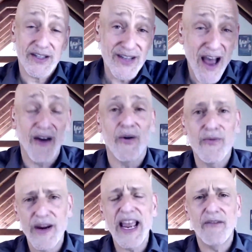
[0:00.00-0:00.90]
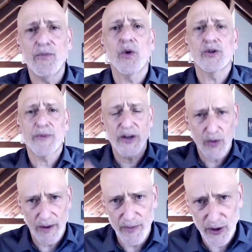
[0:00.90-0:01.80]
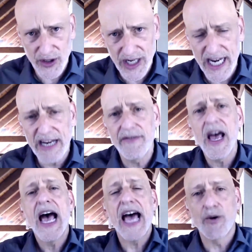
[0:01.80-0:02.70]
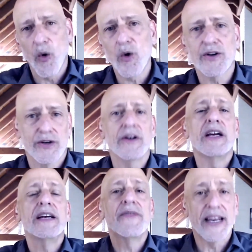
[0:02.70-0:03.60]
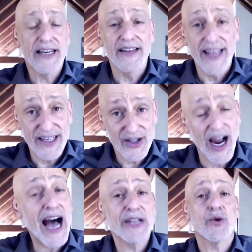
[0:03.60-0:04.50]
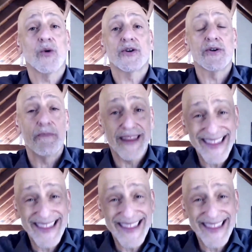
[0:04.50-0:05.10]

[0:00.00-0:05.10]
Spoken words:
No, we have morals because we perceive an order that is God's order, but